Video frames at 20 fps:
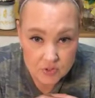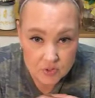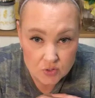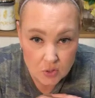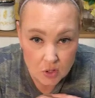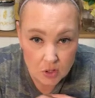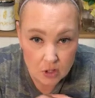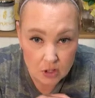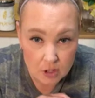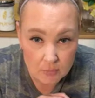
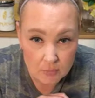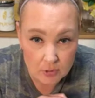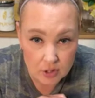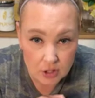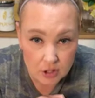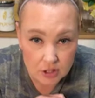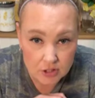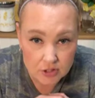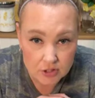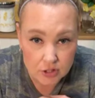Star
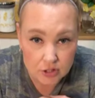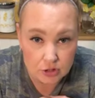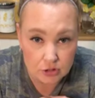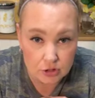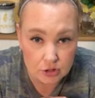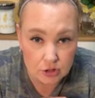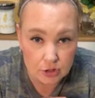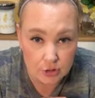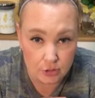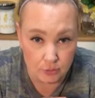Bond
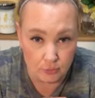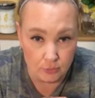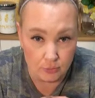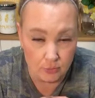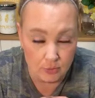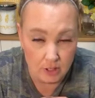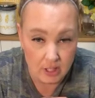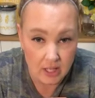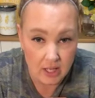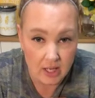
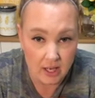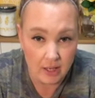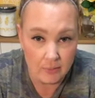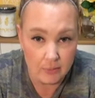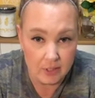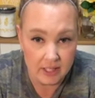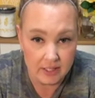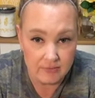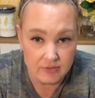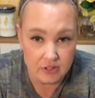glue.
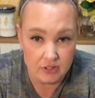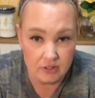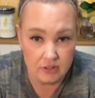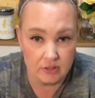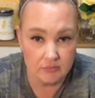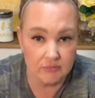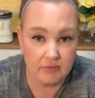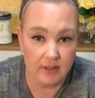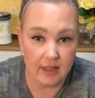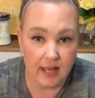I will have to
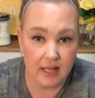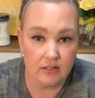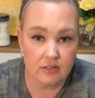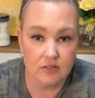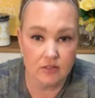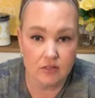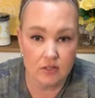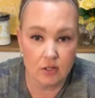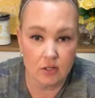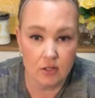look for that.
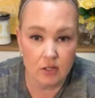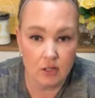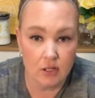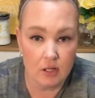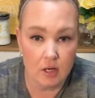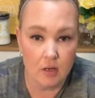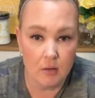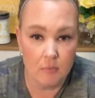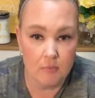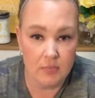
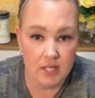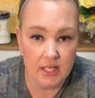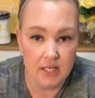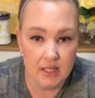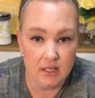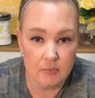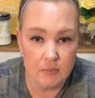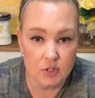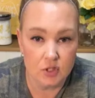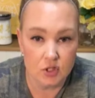
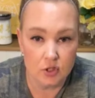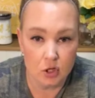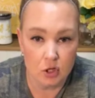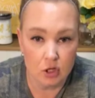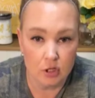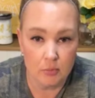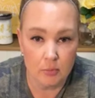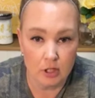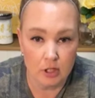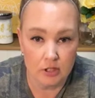Medium
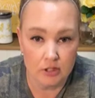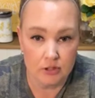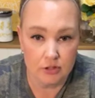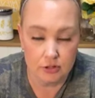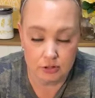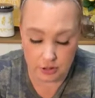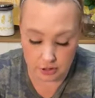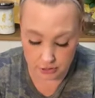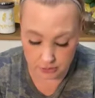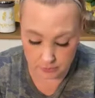Star
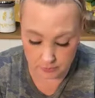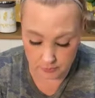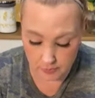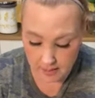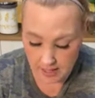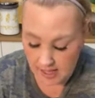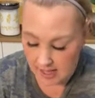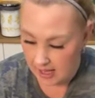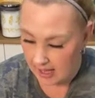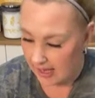Bond glue.
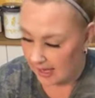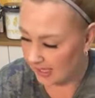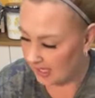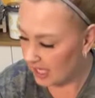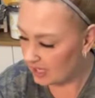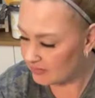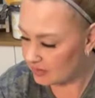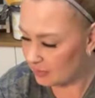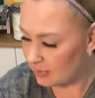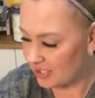I
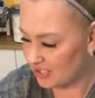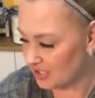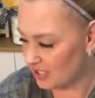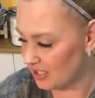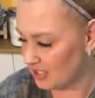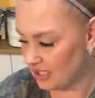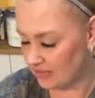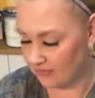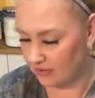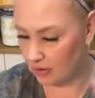have a
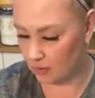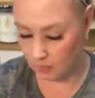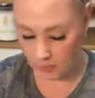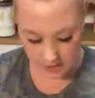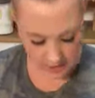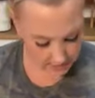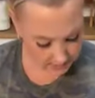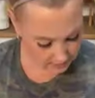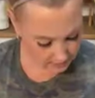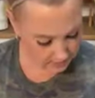bunch of different
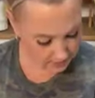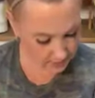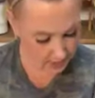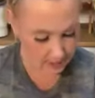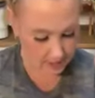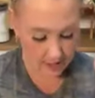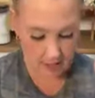ones.